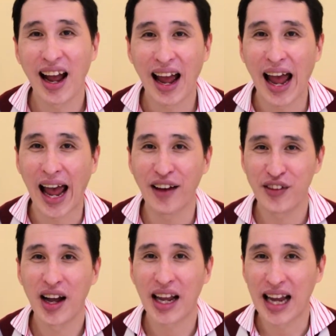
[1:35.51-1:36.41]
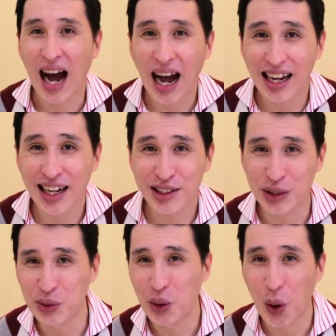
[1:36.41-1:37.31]
have a high
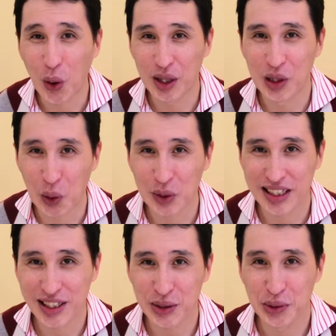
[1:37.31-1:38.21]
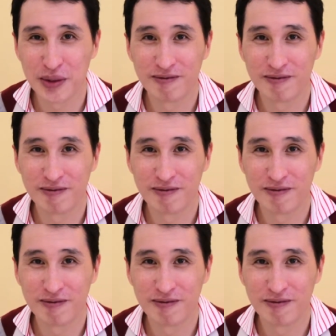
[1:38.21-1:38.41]
IQ or a low EQ?